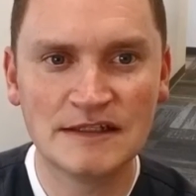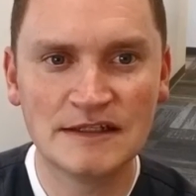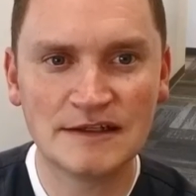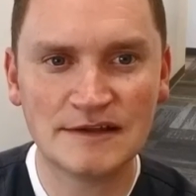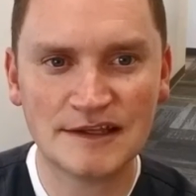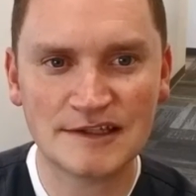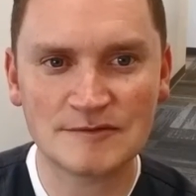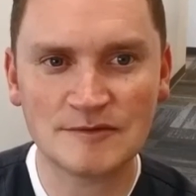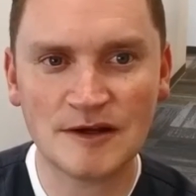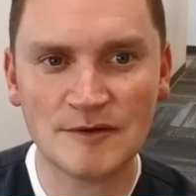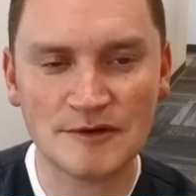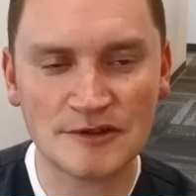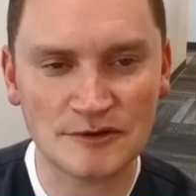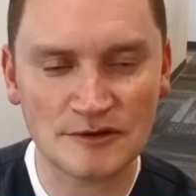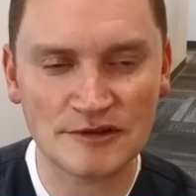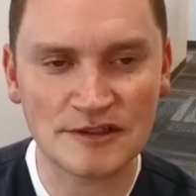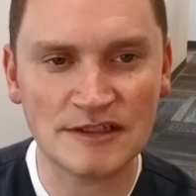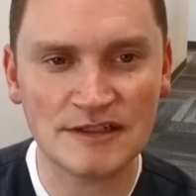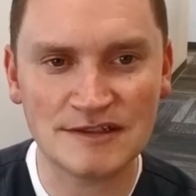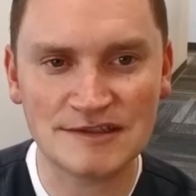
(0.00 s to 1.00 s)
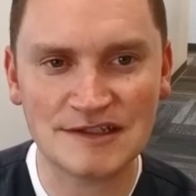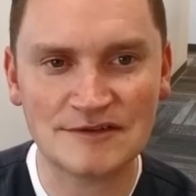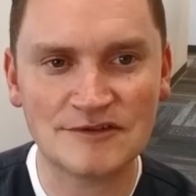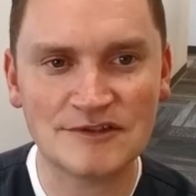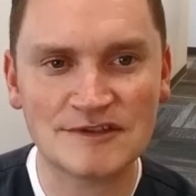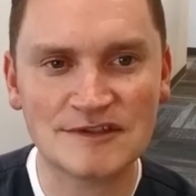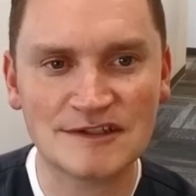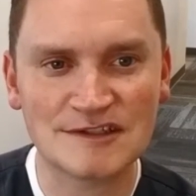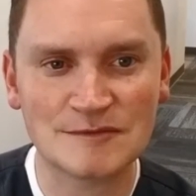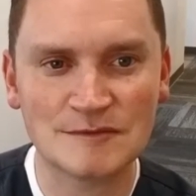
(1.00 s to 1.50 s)
And that's why we do cleanings
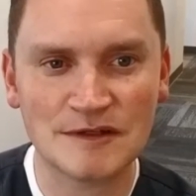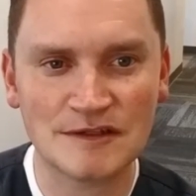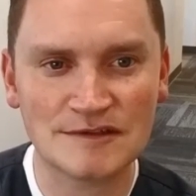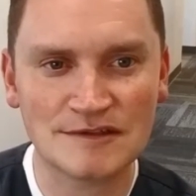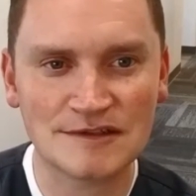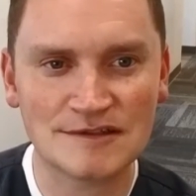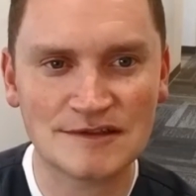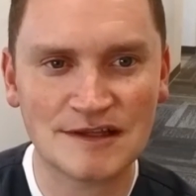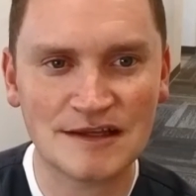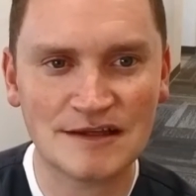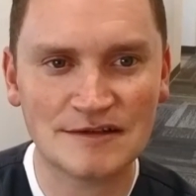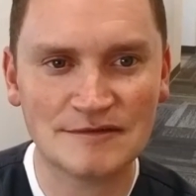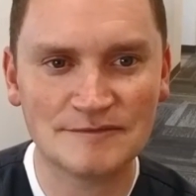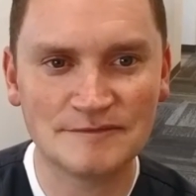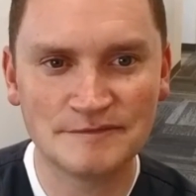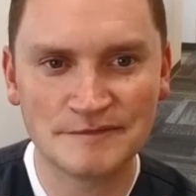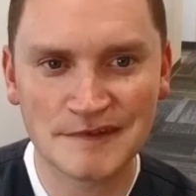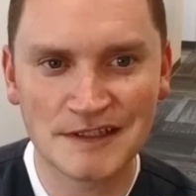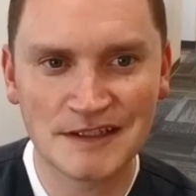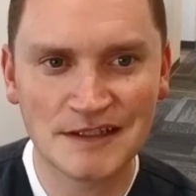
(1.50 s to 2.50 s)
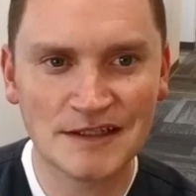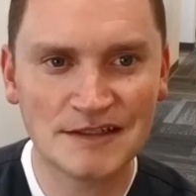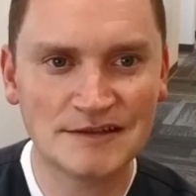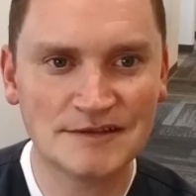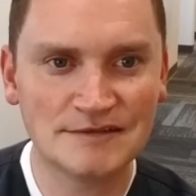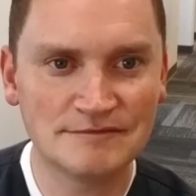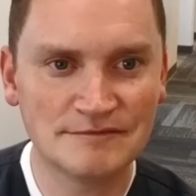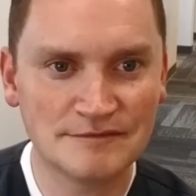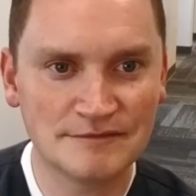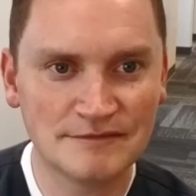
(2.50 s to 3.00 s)
every 6 months, because
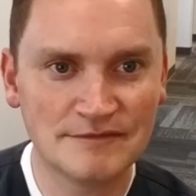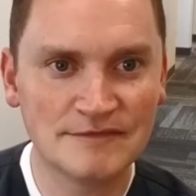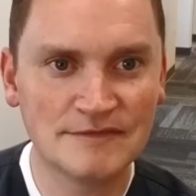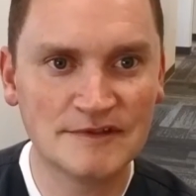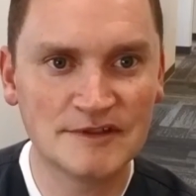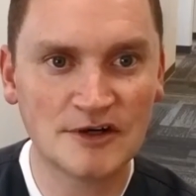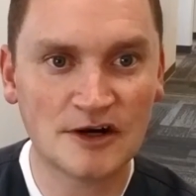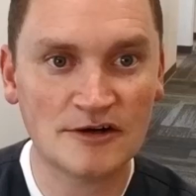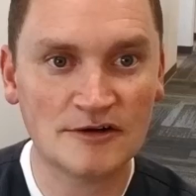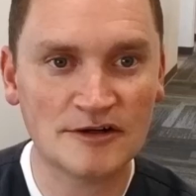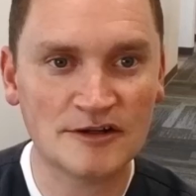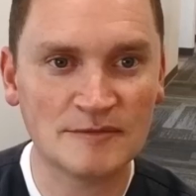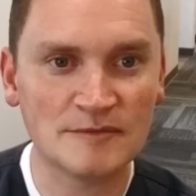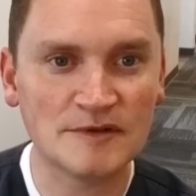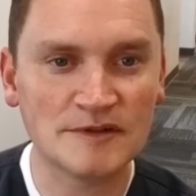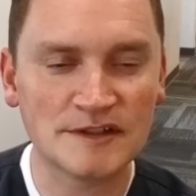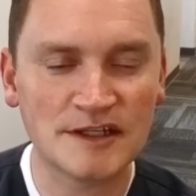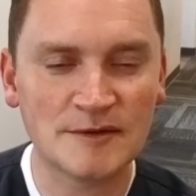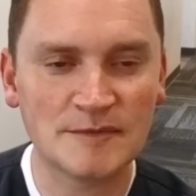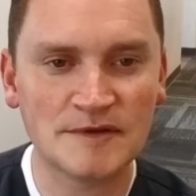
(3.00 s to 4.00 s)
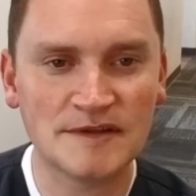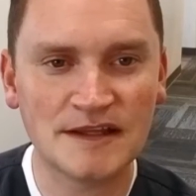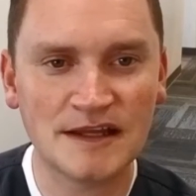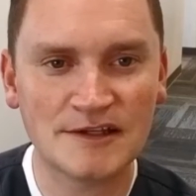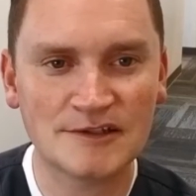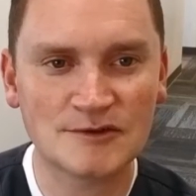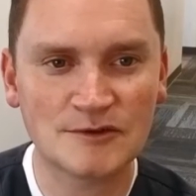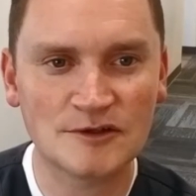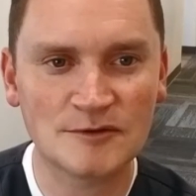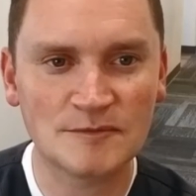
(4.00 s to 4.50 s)
tartar can build up in
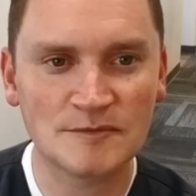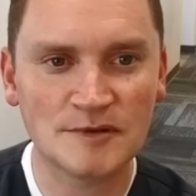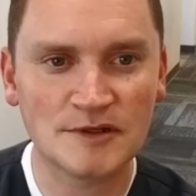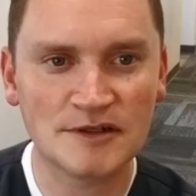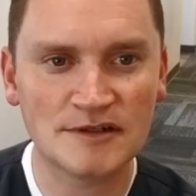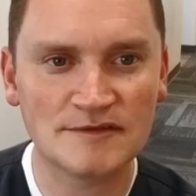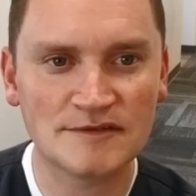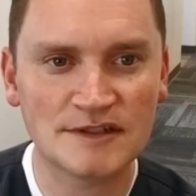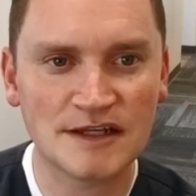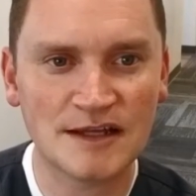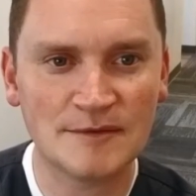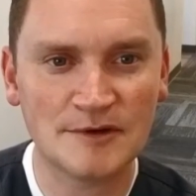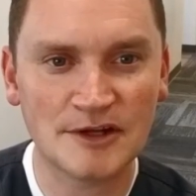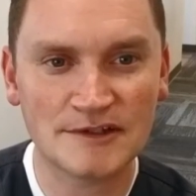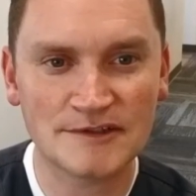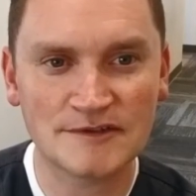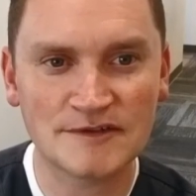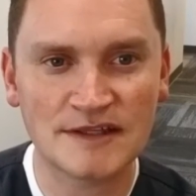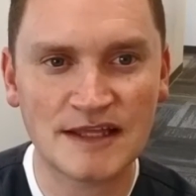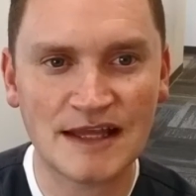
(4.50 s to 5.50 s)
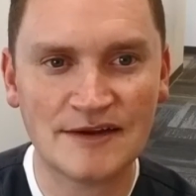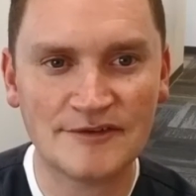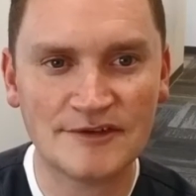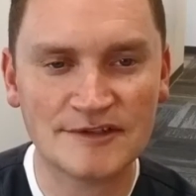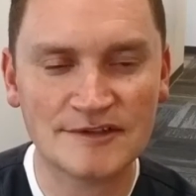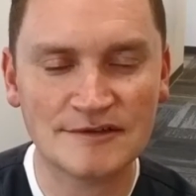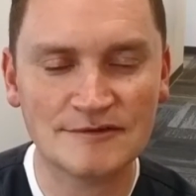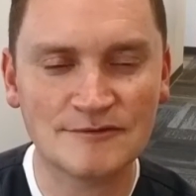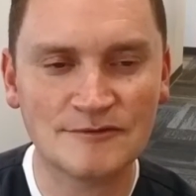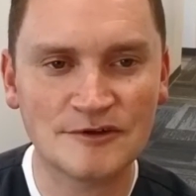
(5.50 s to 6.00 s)
that short period of time, and also
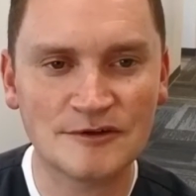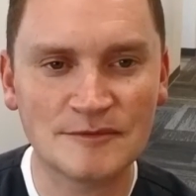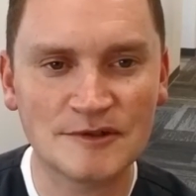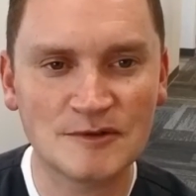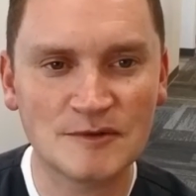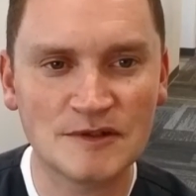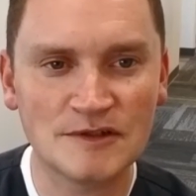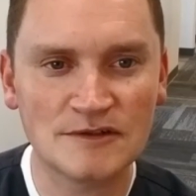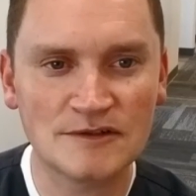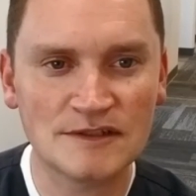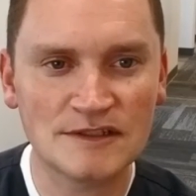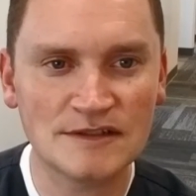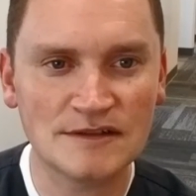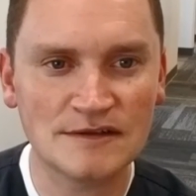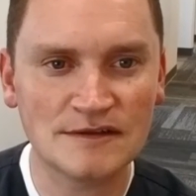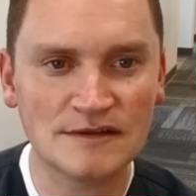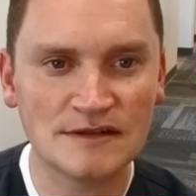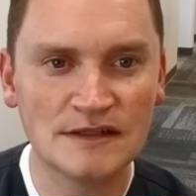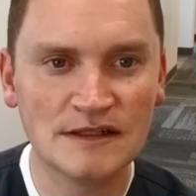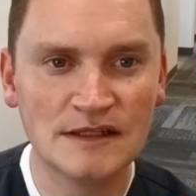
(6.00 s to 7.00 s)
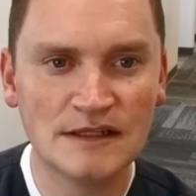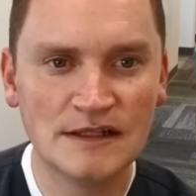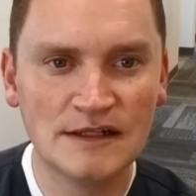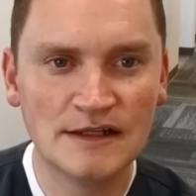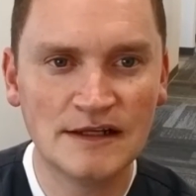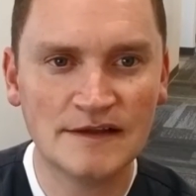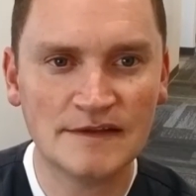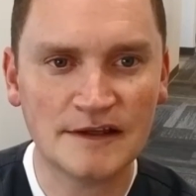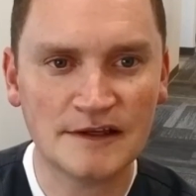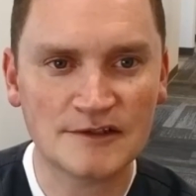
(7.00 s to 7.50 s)
cavities can form between your teeth
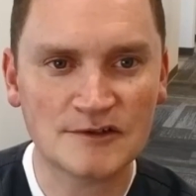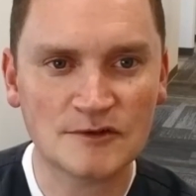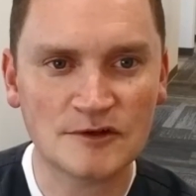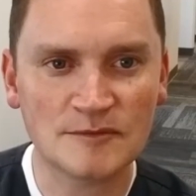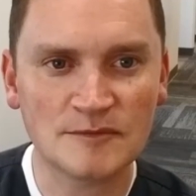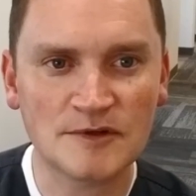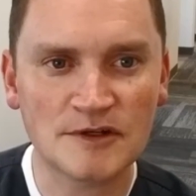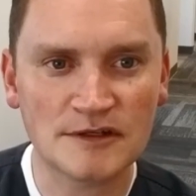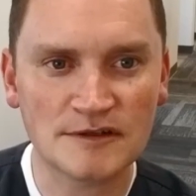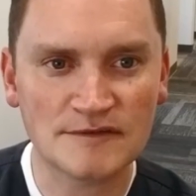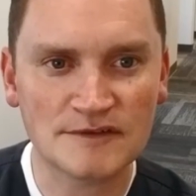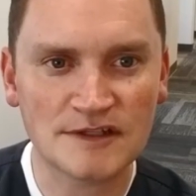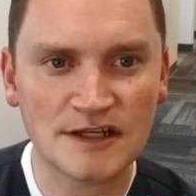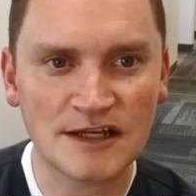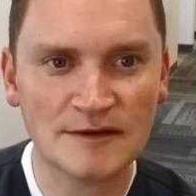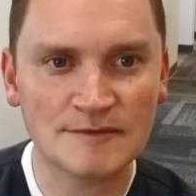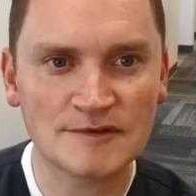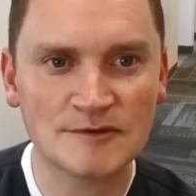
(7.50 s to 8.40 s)
in that short period of time.